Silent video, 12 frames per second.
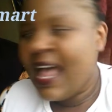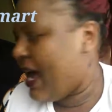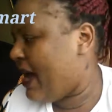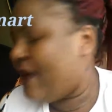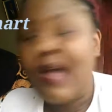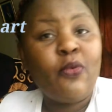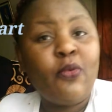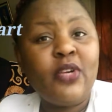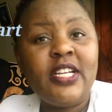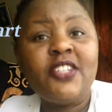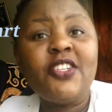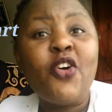I
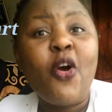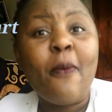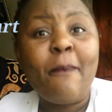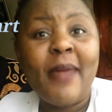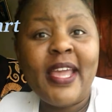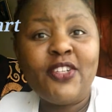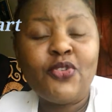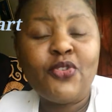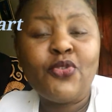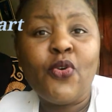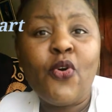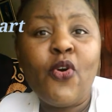wouldn't recommend you
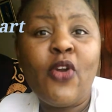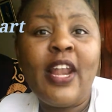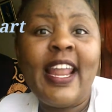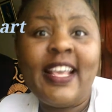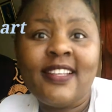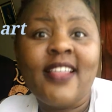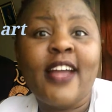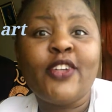to go less than